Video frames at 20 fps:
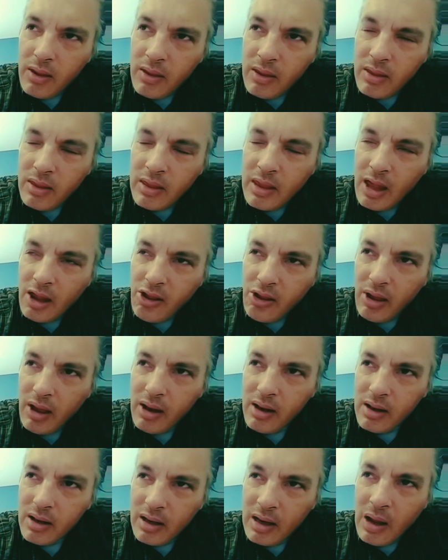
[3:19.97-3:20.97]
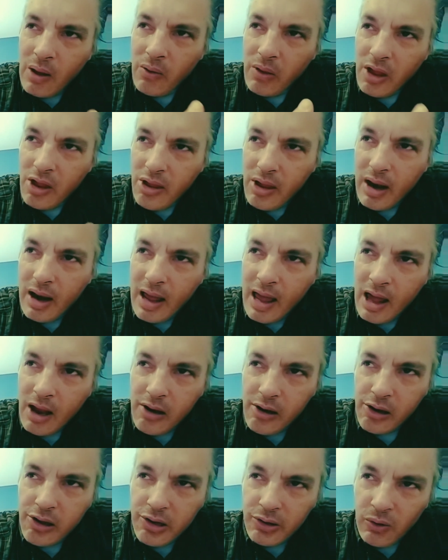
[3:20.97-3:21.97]
They said it had
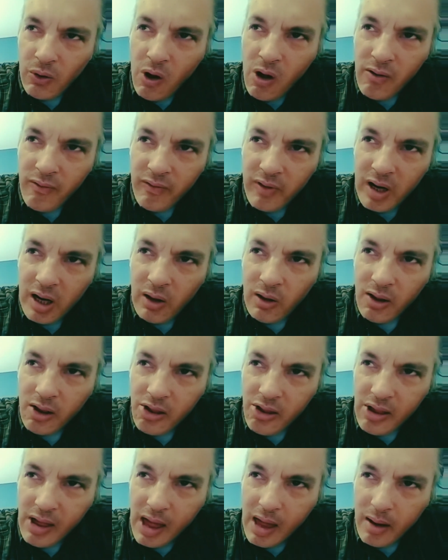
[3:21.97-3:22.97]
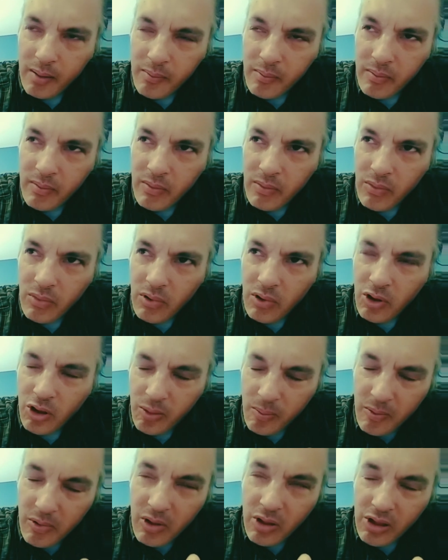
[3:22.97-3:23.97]
a strong vanilla
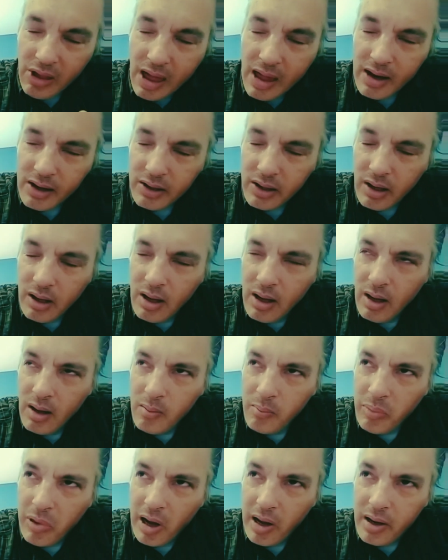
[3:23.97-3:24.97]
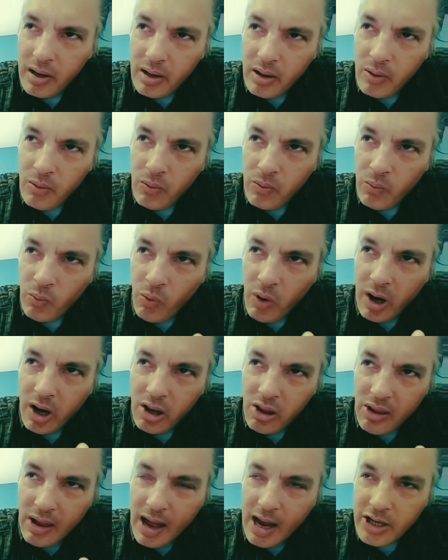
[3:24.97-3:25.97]
scent, but what
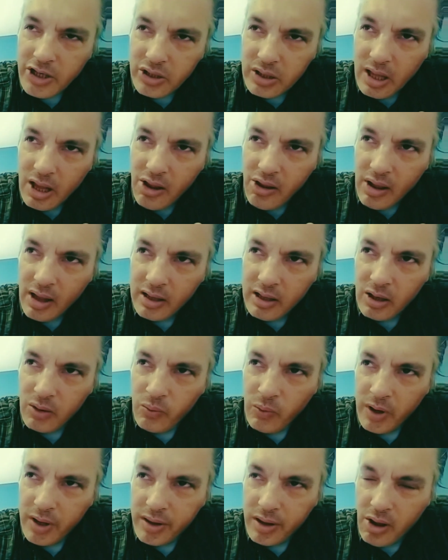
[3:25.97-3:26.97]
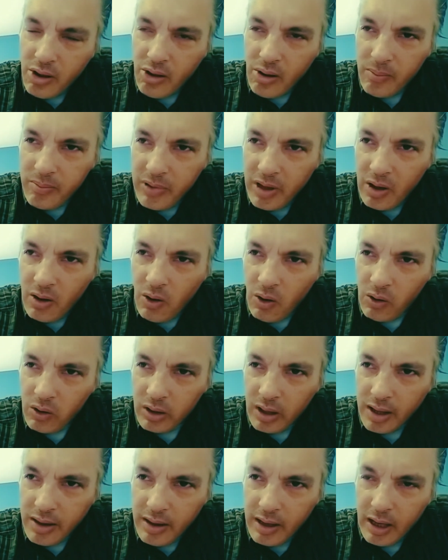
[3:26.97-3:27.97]
it's actually scented with is something
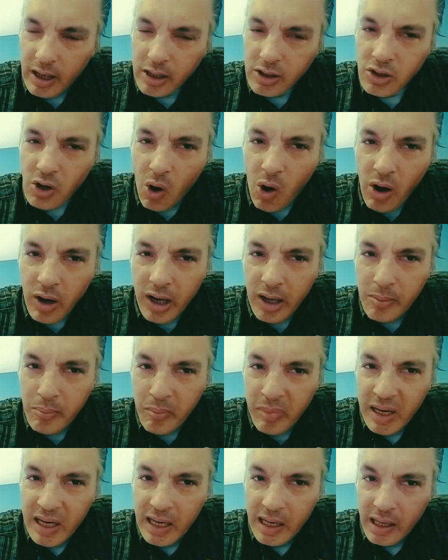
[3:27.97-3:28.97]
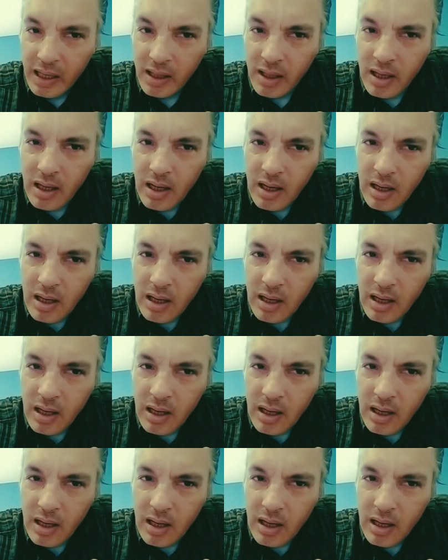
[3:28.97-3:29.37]
called, I think, a Tonkin bean,